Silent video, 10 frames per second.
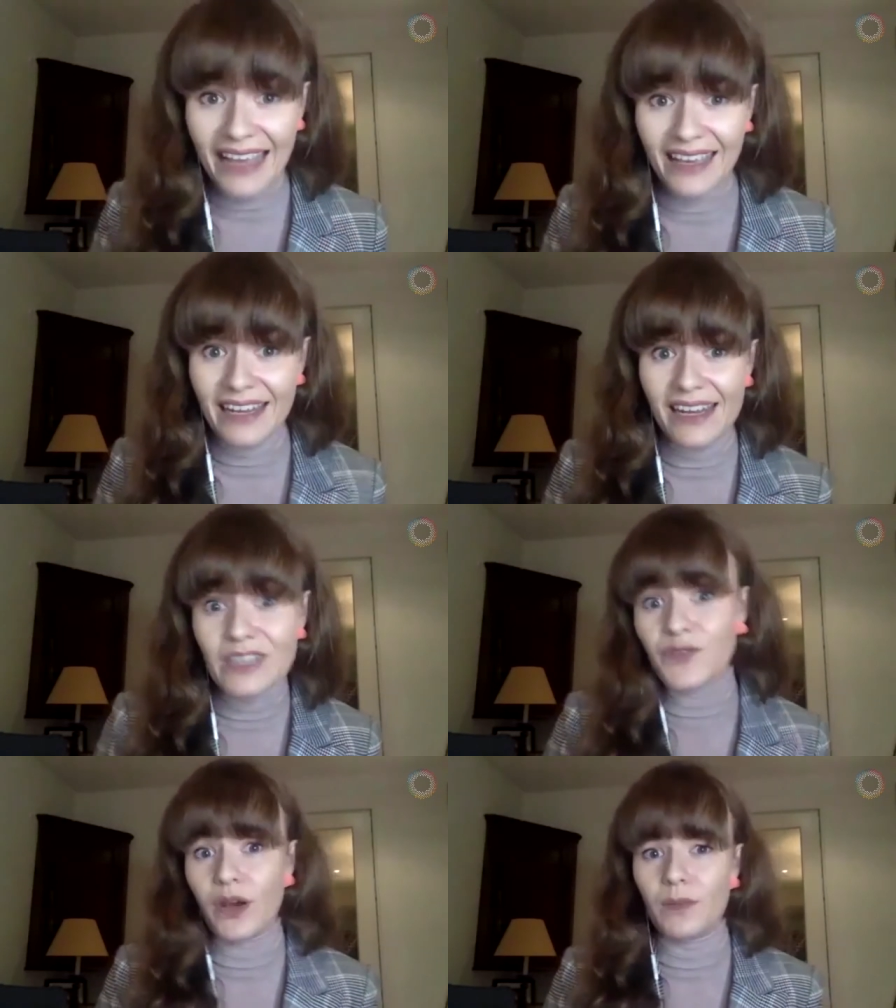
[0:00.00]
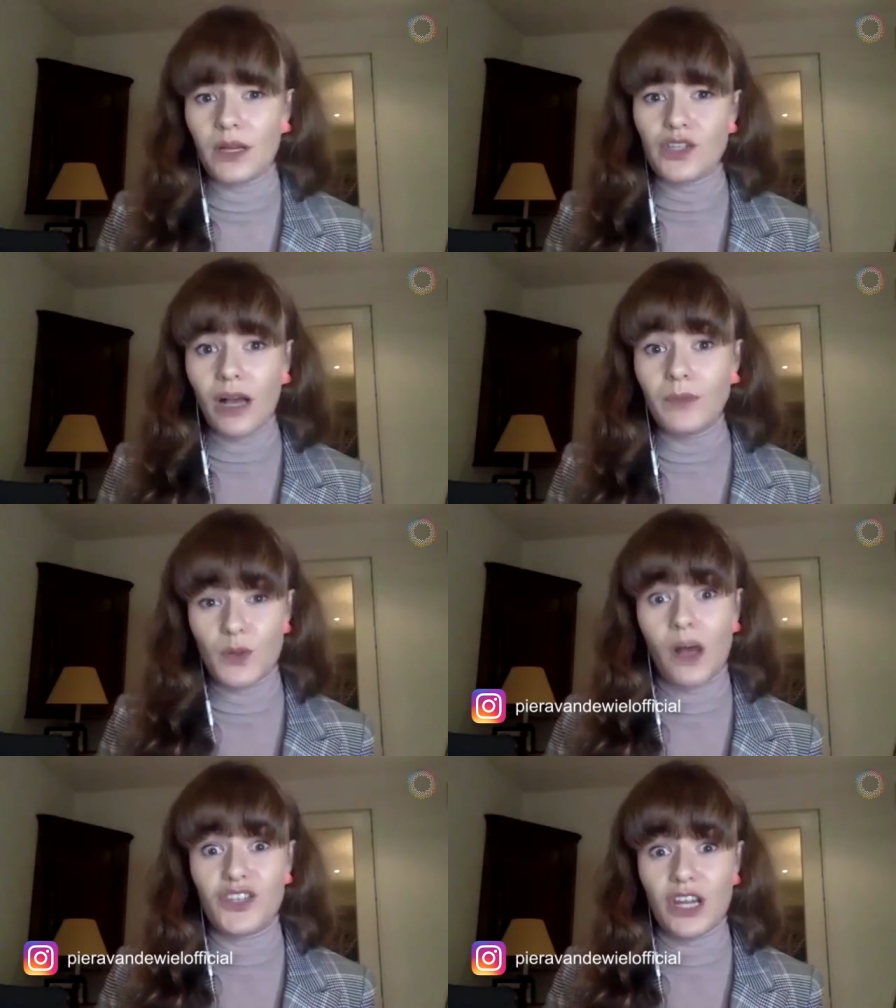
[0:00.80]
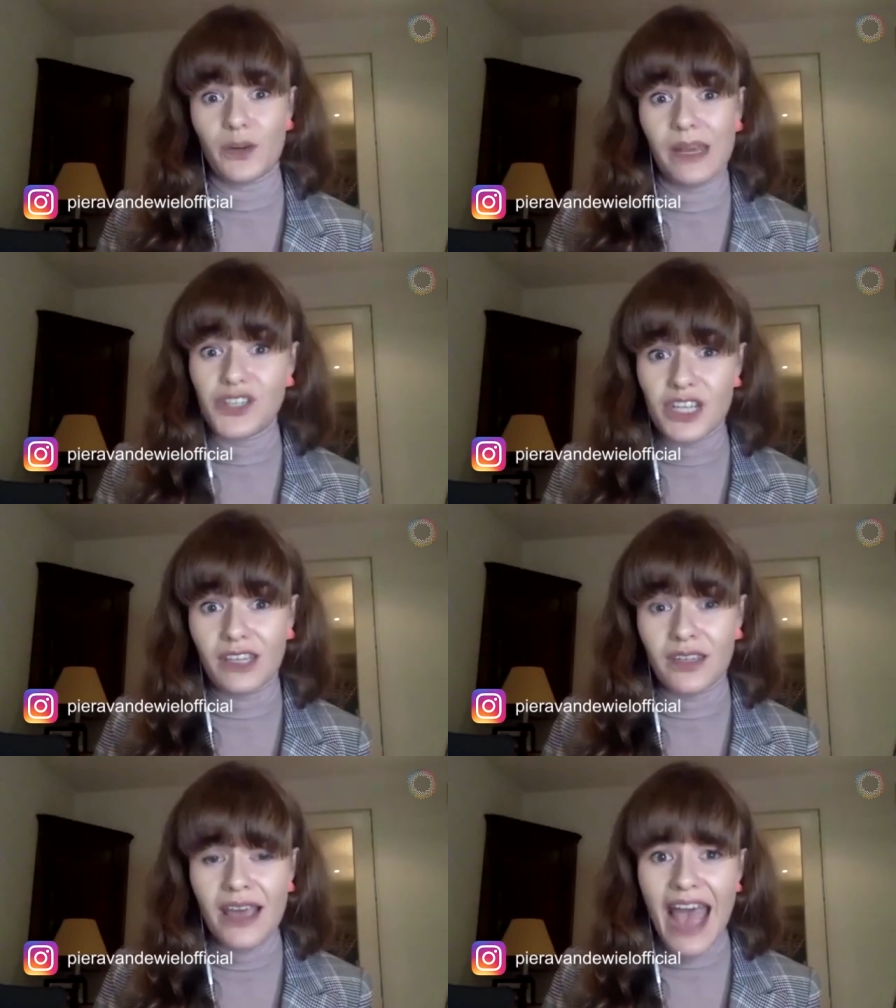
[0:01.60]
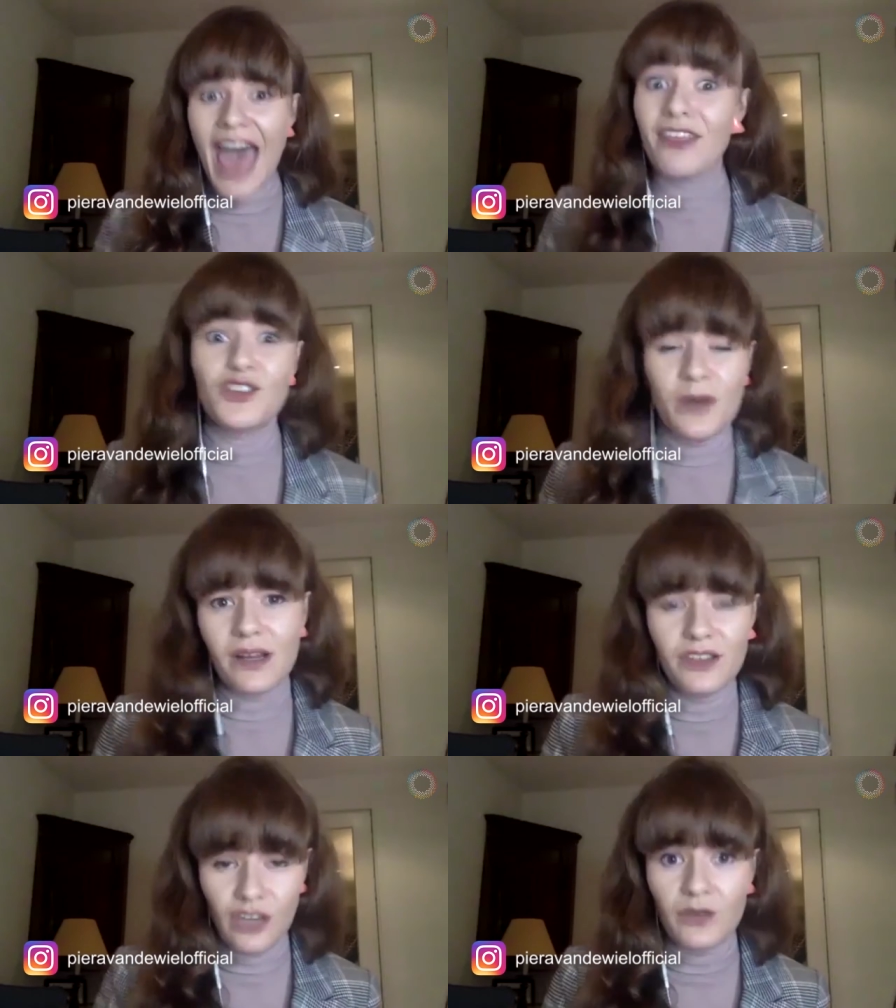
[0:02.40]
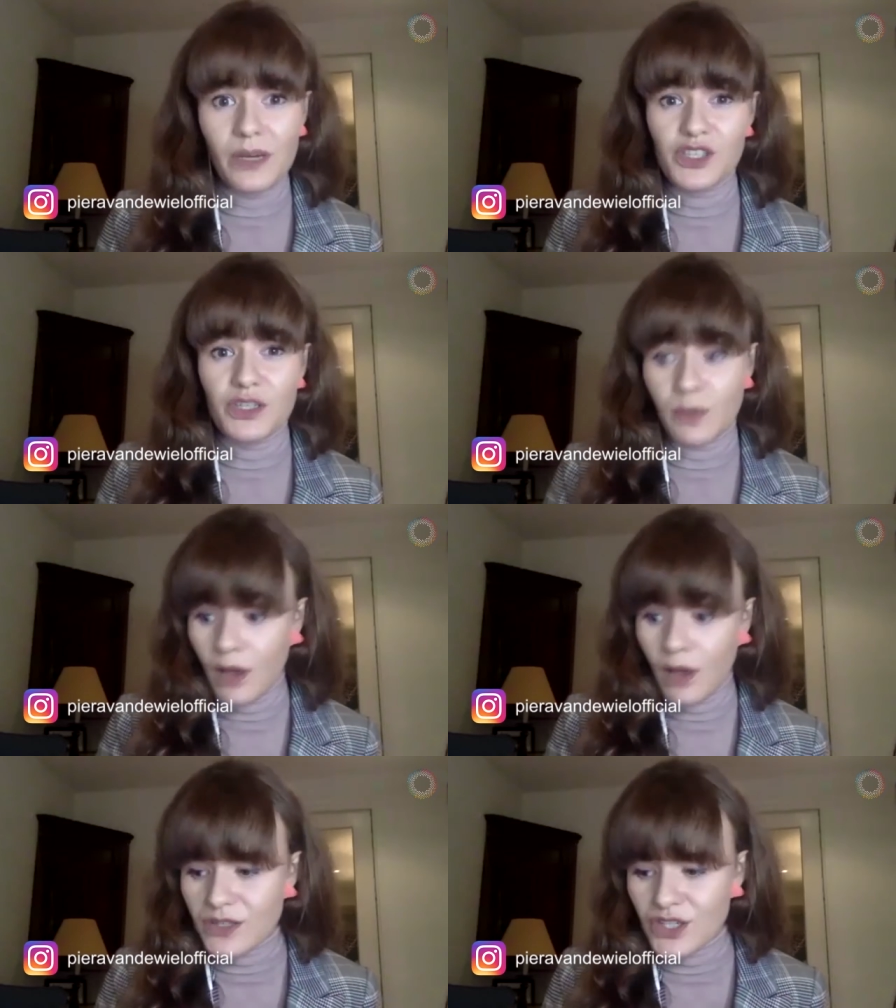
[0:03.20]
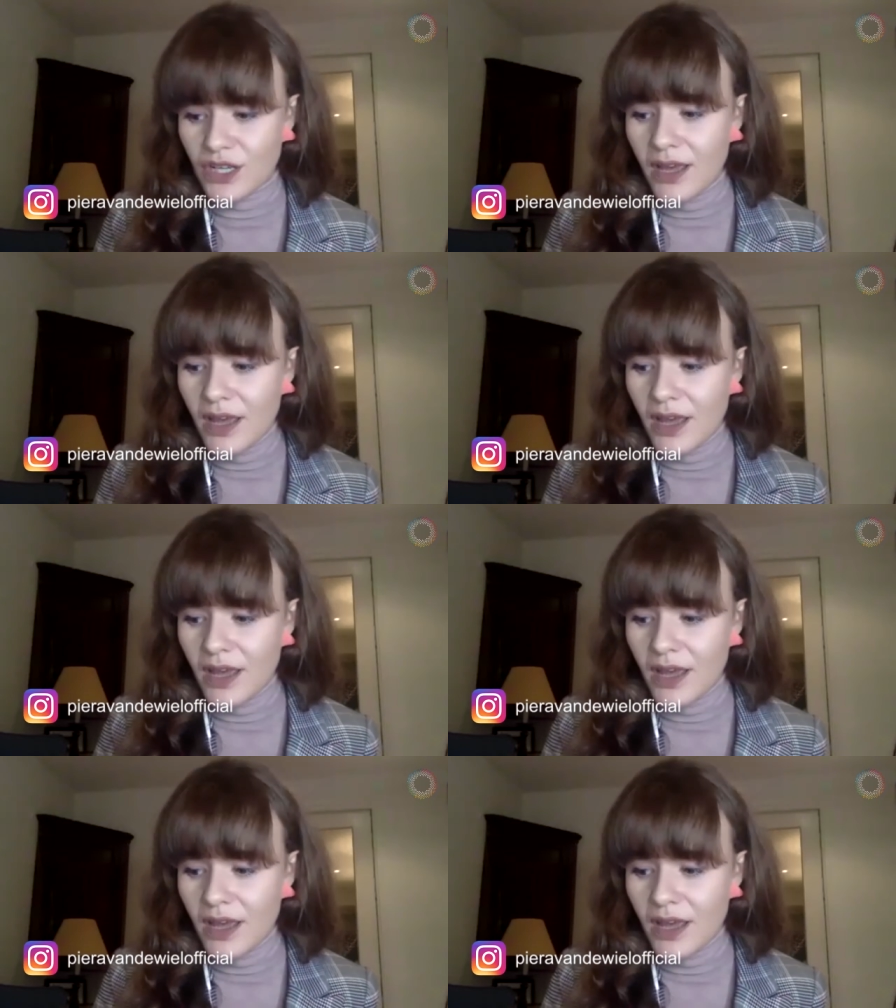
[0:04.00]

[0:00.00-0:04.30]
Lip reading: And it is very much up to our generation and the generations below us to